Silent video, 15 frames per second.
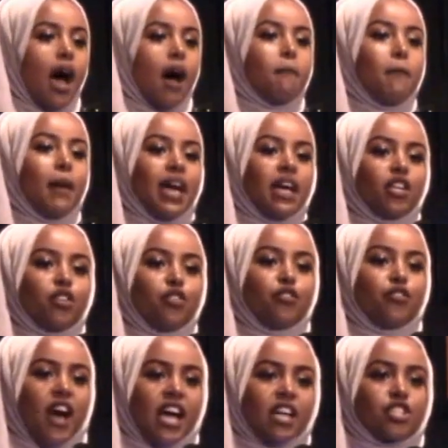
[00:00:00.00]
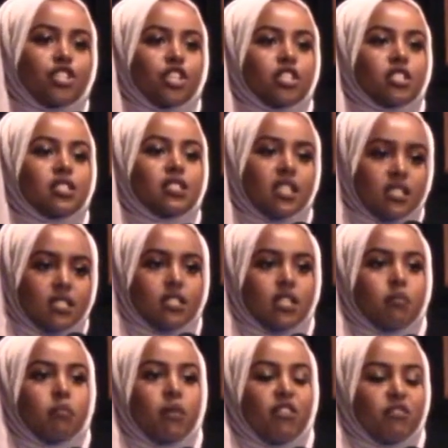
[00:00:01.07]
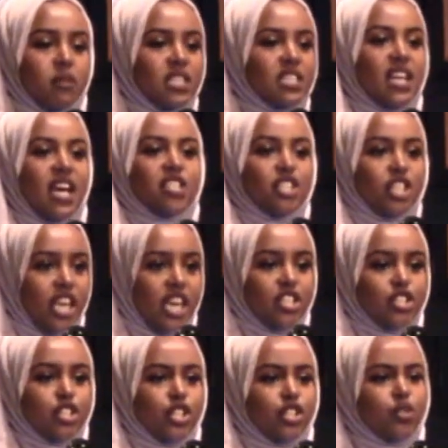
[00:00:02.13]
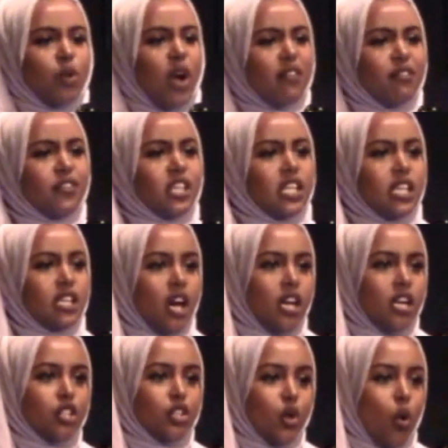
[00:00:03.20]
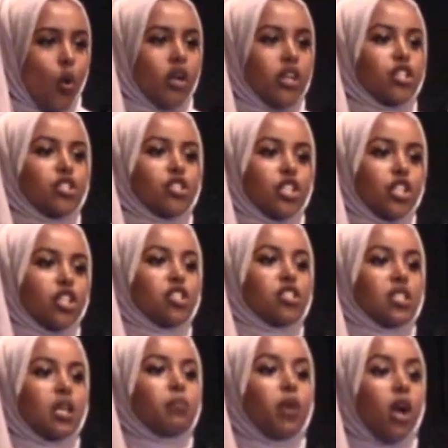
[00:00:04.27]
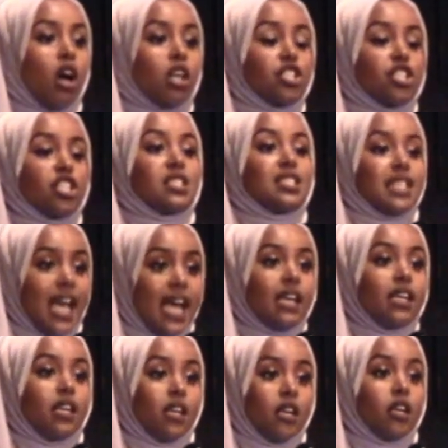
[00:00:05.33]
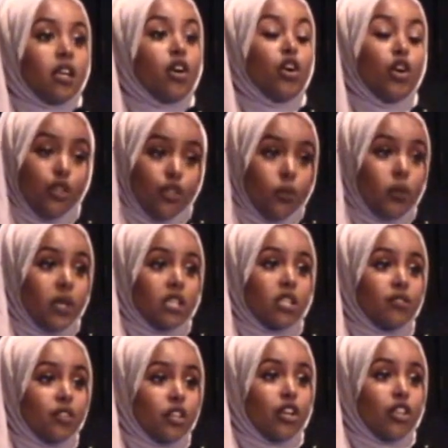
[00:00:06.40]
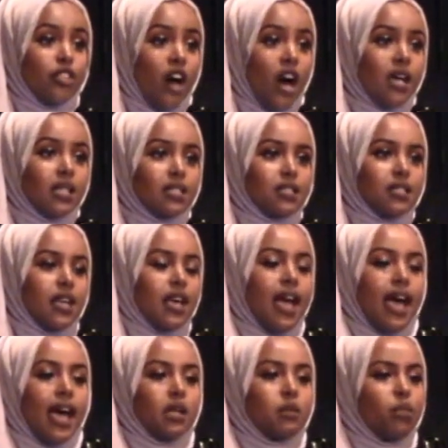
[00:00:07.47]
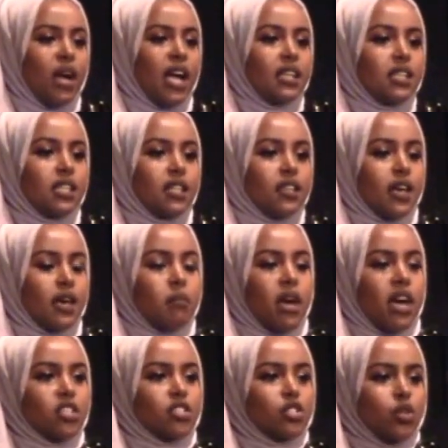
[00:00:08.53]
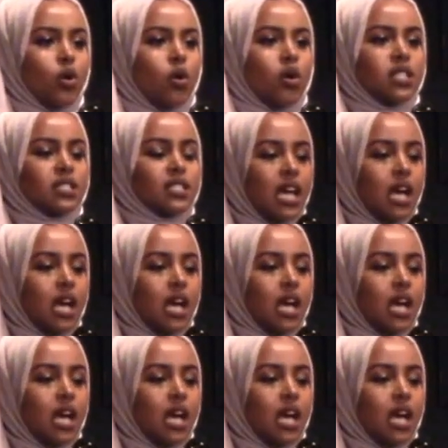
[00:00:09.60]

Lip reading: A manufactured system of miseducation, craftily cutting the corners to your subconscious, taking the wheel of your thoughts and branding them as yours.